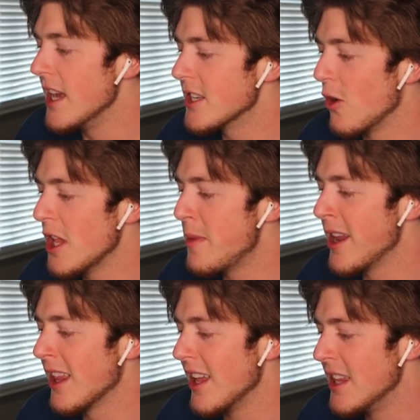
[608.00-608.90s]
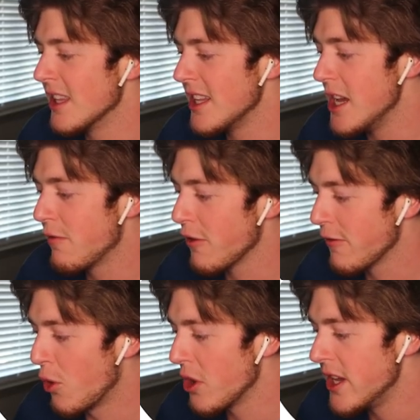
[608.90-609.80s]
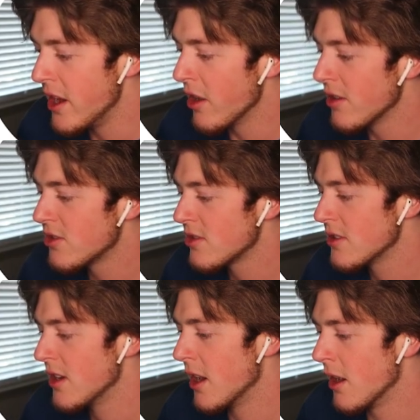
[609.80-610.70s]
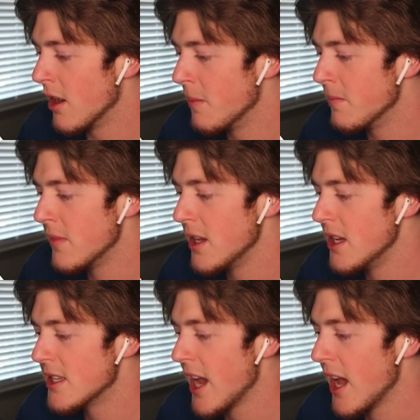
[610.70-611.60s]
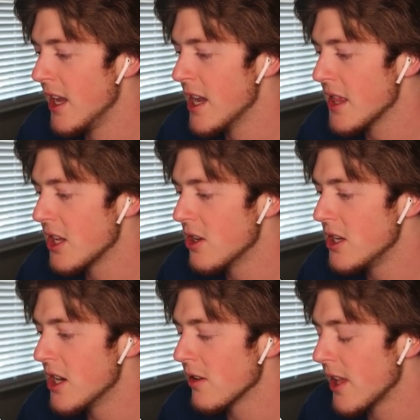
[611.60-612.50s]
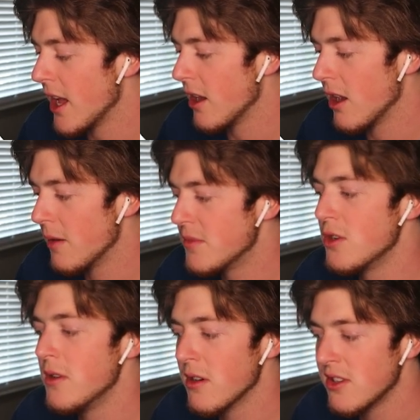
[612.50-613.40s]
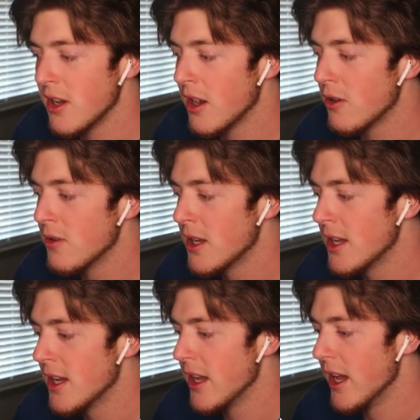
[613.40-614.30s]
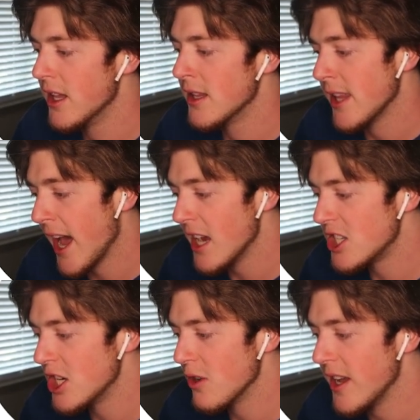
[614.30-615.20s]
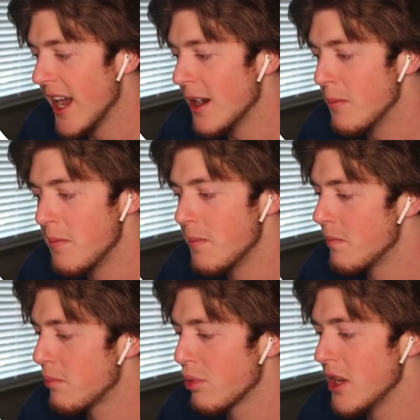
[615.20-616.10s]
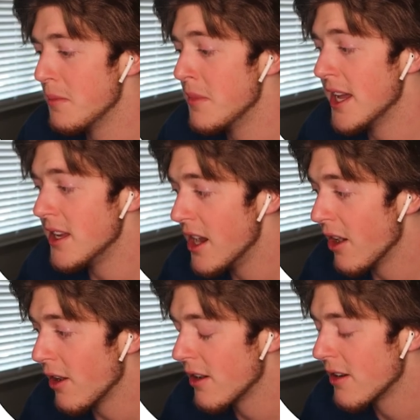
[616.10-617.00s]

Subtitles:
he's only been in the league for 4 years. He had the good year 2 years ago, and then last year he had a pretty mid year.